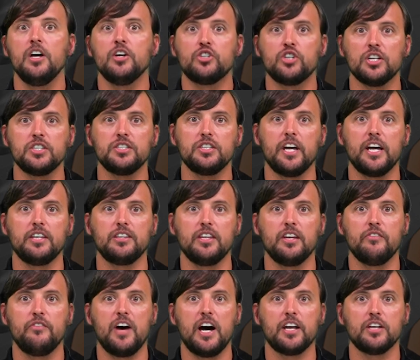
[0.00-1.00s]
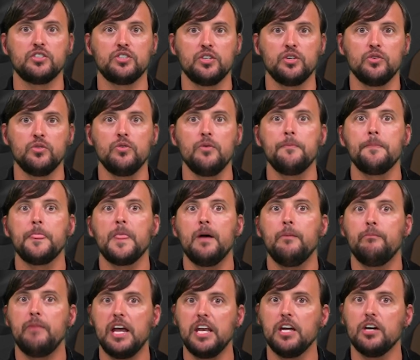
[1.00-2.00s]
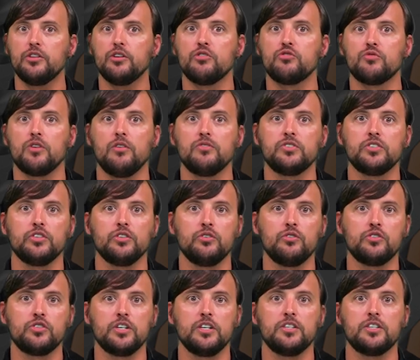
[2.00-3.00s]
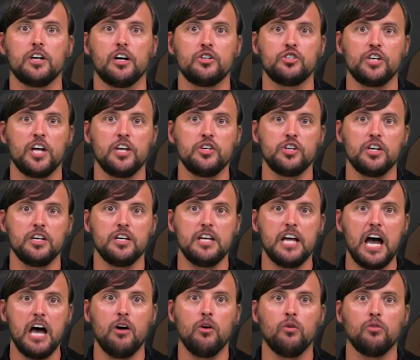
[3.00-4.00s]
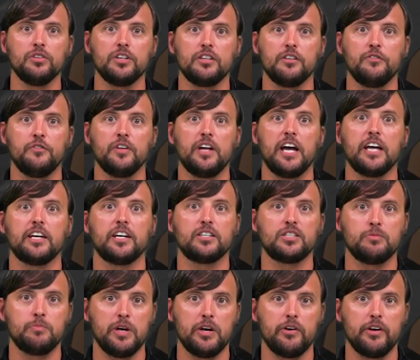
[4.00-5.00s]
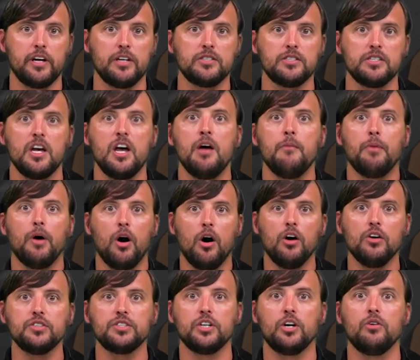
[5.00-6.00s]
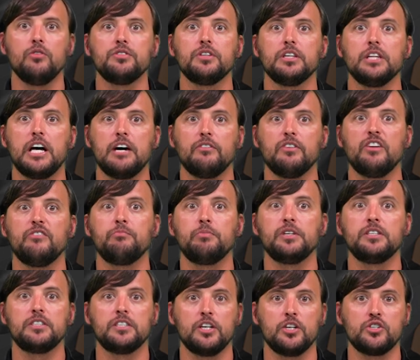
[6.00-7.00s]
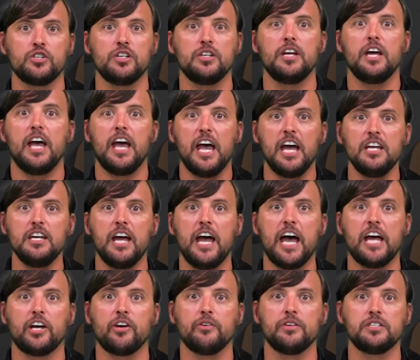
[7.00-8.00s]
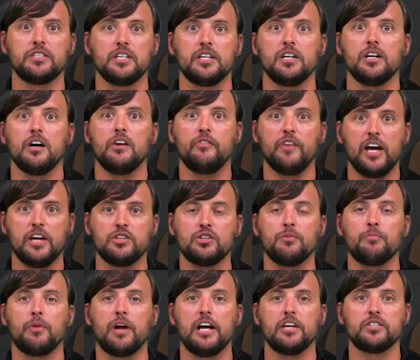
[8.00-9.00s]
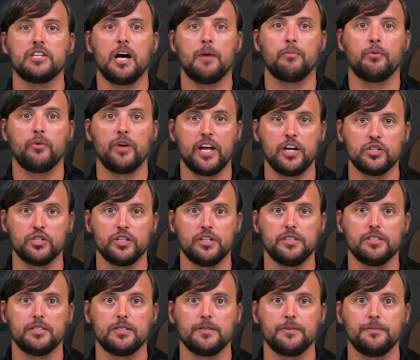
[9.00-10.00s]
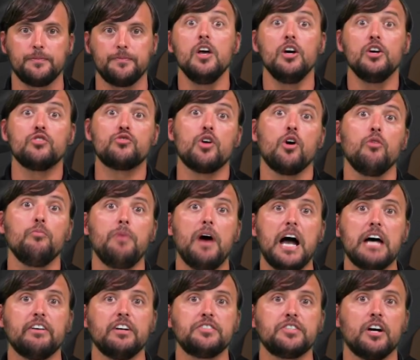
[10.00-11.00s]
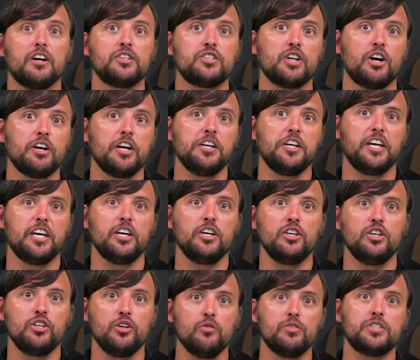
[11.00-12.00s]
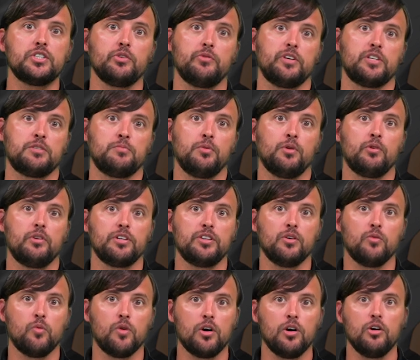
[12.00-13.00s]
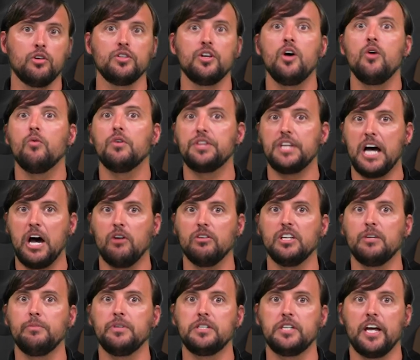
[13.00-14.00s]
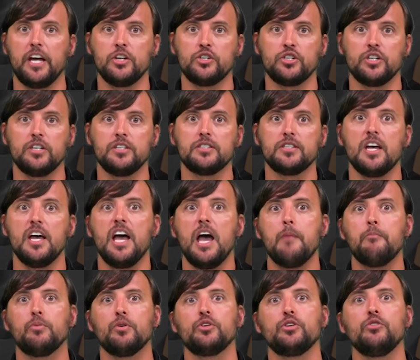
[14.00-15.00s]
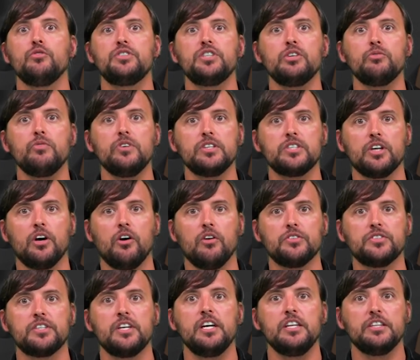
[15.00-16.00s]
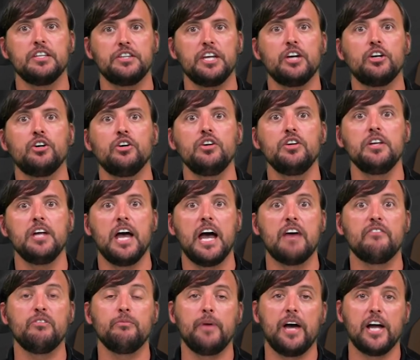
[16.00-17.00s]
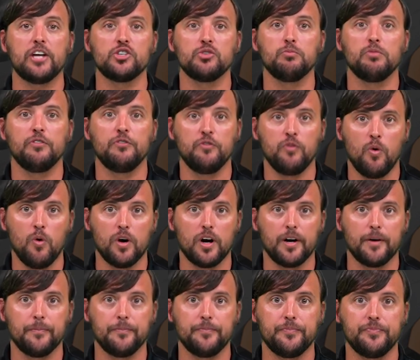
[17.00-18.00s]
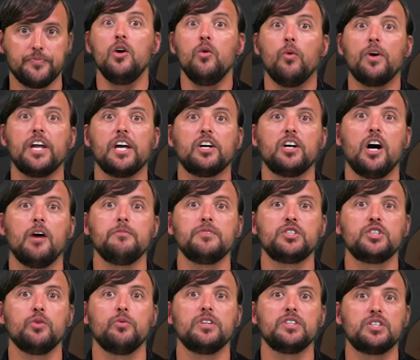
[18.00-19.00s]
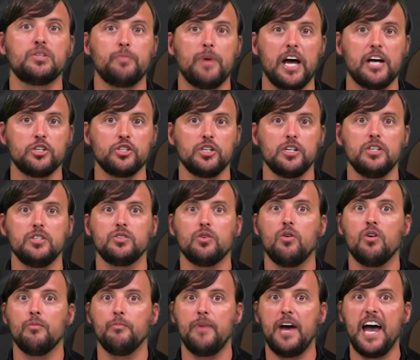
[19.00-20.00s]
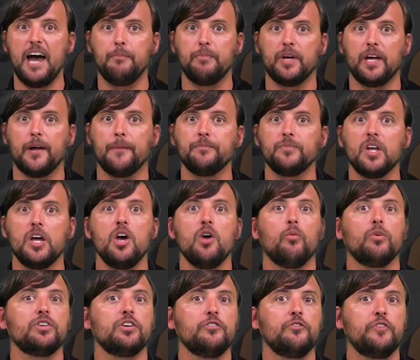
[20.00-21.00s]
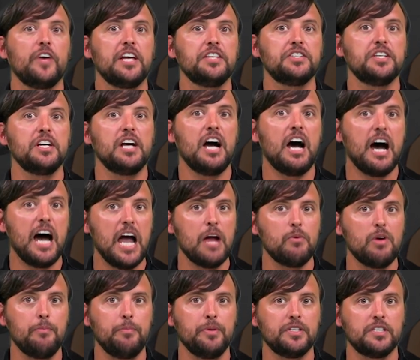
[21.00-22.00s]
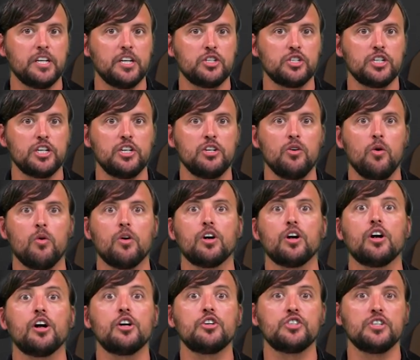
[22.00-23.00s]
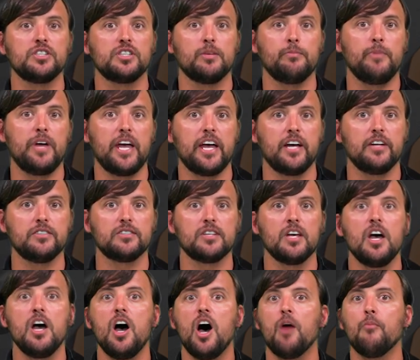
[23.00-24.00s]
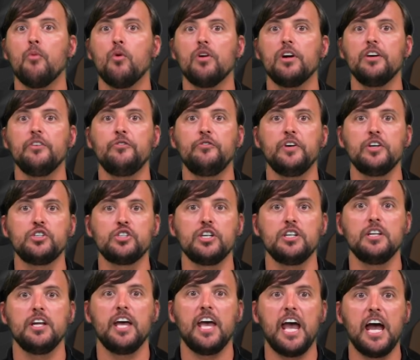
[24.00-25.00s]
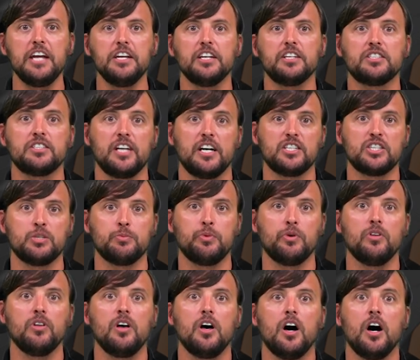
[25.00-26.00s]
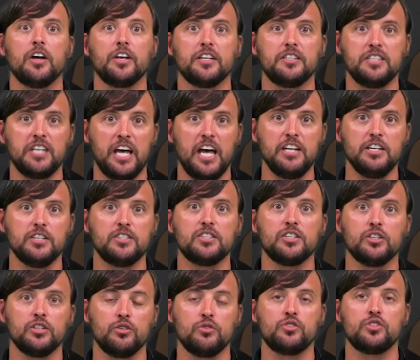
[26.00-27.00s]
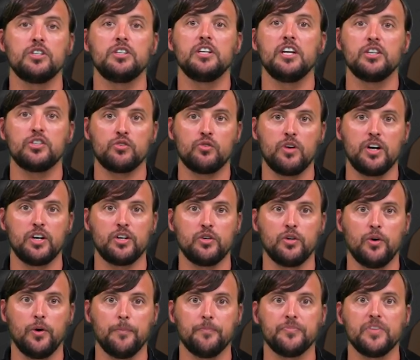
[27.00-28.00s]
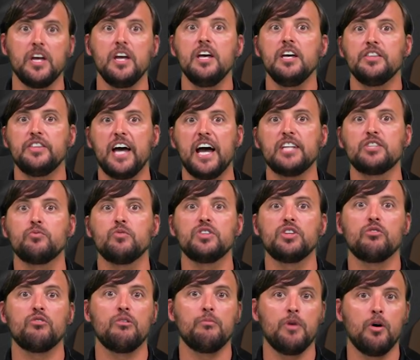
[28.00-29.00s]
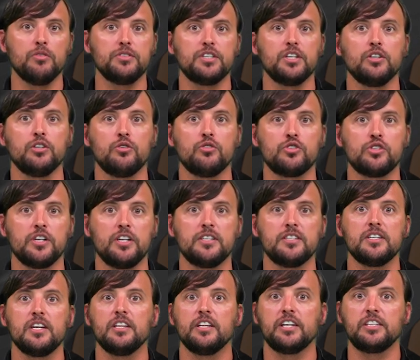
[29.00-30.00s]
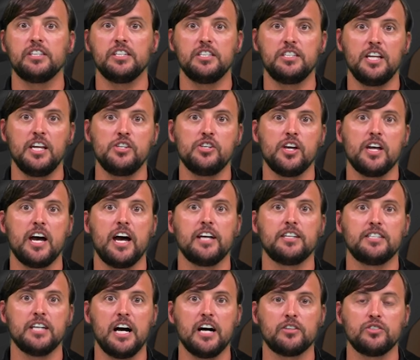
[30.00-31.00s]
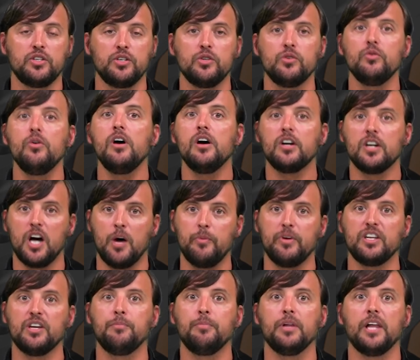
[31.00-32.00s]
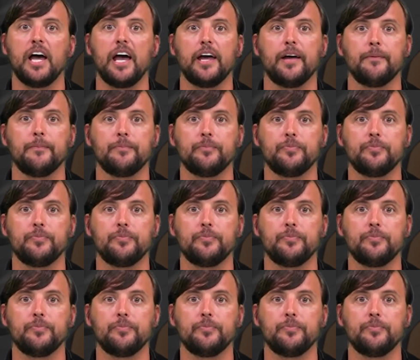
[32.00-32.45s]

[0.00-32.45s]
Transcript: Just like the Avata 2, many other drone solutions are changing not only the flying experience, but also the level of precision and accuracy of enterprise operations. Drone pilots are starting to get used to exploring the world without limitations and producing results that they couldn't have imagined before. When it comes to inspections or mapping, when you're facing high repetition or urgent demands, a more efficient and accessible unattended solution is critical. That's where the remote solutions like the DJI Dock 2 come into play.